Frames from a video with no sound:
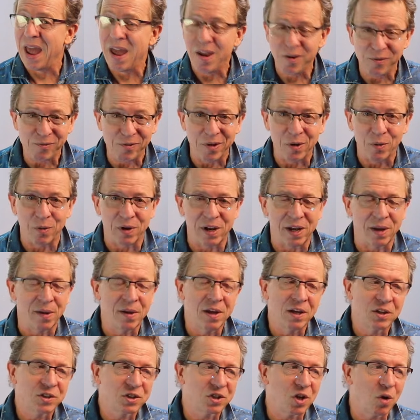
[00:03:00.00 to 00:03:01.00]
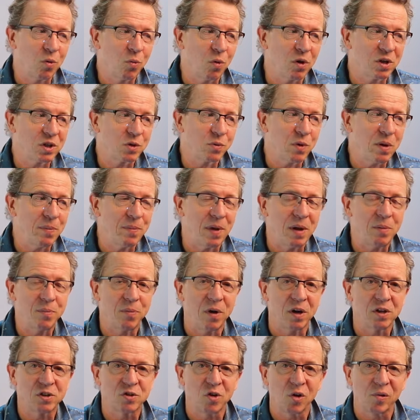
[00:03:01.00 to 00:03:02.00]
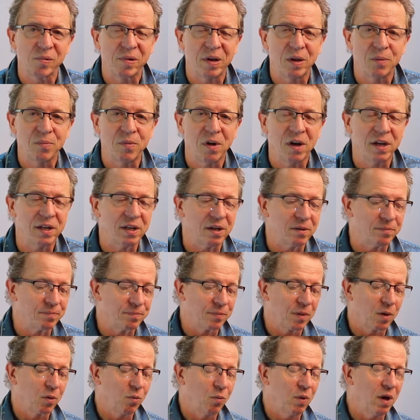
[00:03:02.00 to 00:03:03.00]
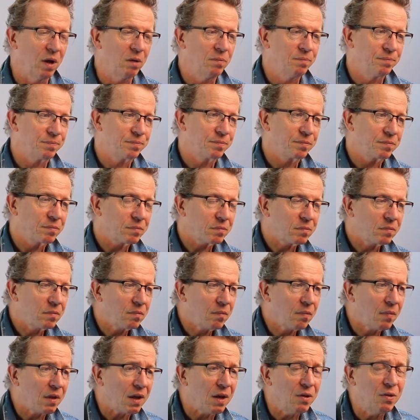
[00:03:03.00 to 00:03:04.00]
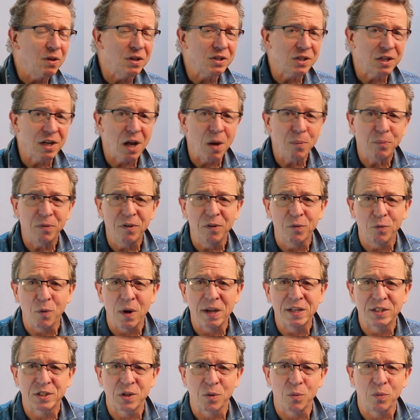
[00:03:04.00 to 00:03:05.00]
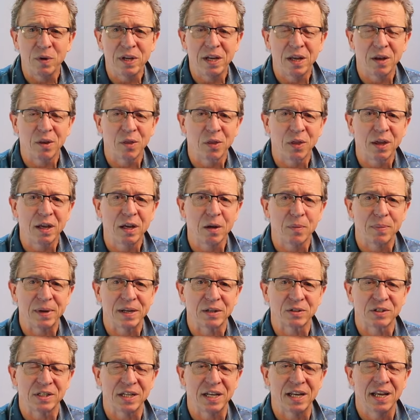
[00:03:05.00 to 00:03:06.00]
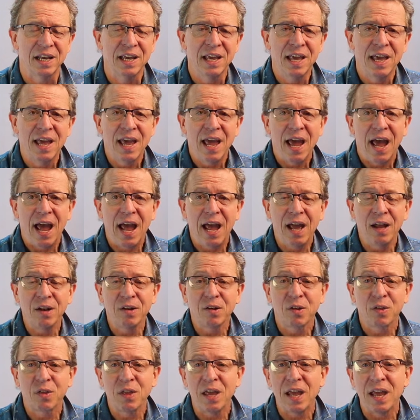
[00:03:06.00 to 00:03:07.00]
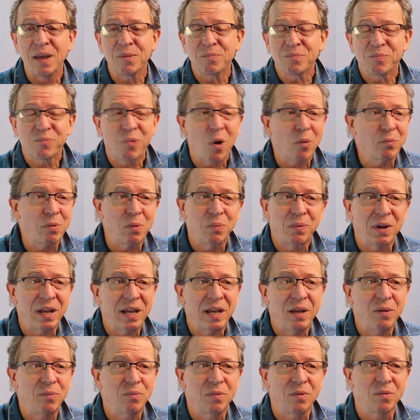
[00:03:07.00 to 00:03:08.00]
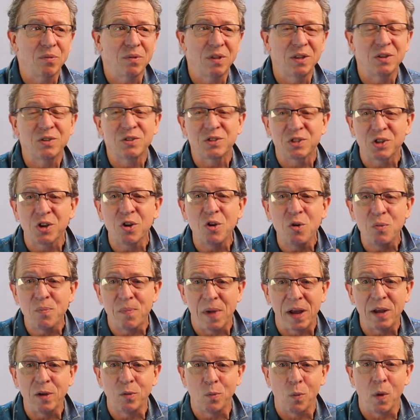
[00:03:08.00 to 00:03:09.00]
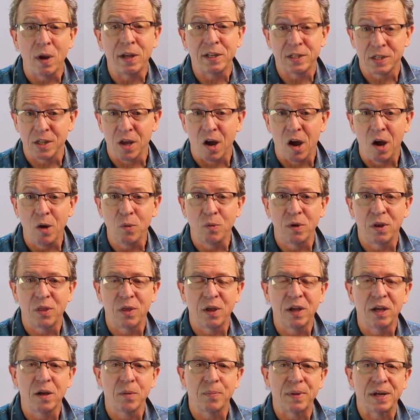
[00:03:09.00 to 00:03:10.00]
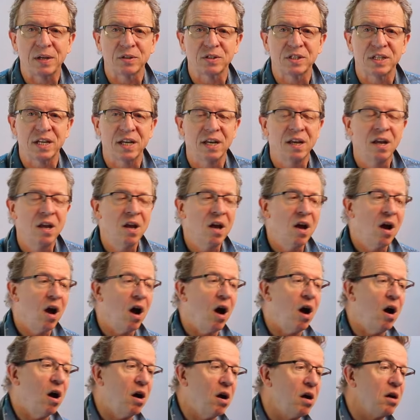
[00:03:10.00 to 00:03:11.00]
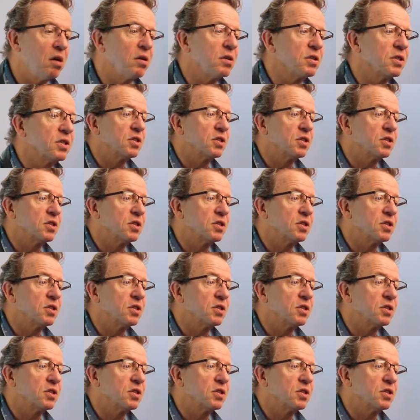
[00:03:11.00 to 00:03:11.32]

everywhere. So what do we mean by Dorian minor? Well, there's a couple of ways that we can think about it, and that probably the two main ways that I would think about it are